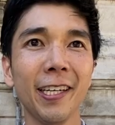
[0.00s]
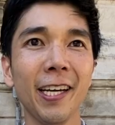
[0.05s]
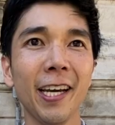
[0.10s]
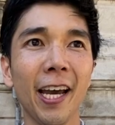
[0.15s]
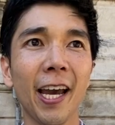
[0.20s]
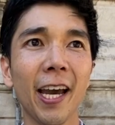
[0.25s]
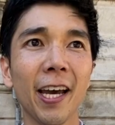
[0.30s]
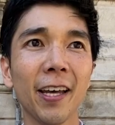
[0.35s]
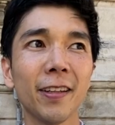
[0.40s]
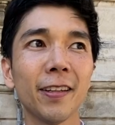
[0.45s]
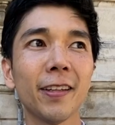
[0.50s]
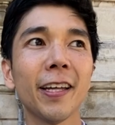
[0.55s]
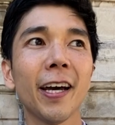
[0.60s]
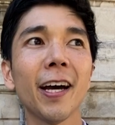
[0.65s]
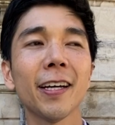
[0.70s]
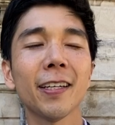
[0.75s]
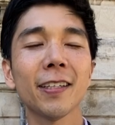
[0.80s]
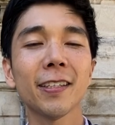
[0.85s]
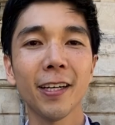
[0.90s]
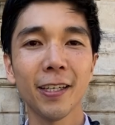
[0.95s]
And
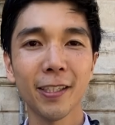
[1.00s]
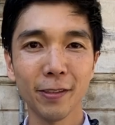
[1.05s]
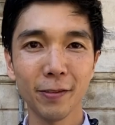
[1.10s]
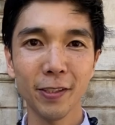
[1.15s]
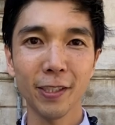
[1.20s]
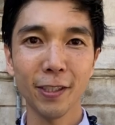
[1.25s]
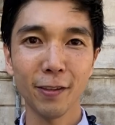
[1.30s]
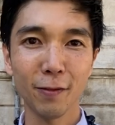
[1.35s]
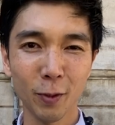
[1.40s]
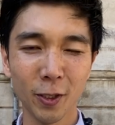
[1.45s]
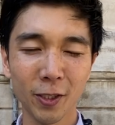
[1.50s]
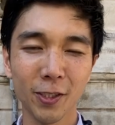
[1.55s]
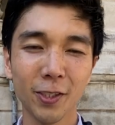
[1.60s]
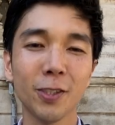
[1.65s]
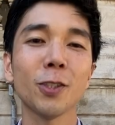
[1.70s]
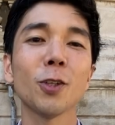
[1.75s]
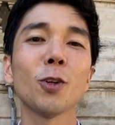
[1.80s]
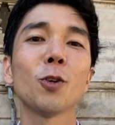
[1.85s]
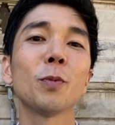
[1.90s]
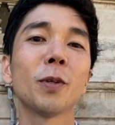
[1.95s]
that kind of stuff brings
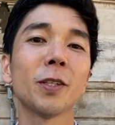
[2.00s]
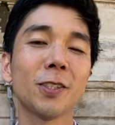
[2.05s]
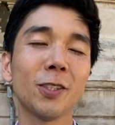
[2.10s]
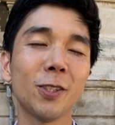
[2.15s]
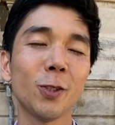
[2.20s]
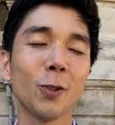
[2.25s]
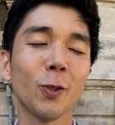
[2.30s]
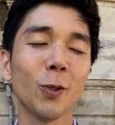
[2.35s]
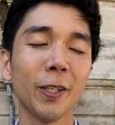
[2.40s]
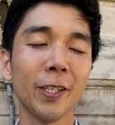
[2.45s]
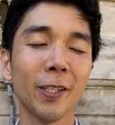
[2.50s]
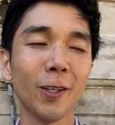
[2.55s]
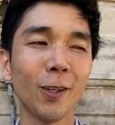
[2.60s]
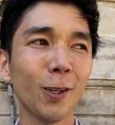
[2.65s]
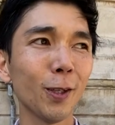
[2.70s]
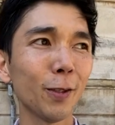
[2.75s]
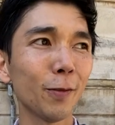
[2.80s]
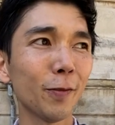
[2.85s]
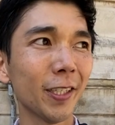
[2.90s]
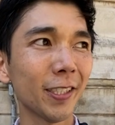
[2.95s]
so much joy to
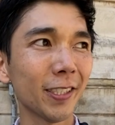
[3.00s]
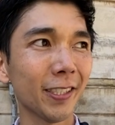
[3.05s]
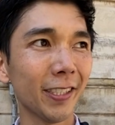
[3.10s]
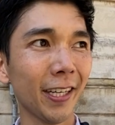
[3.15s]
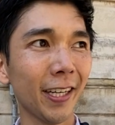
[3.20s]
all of us.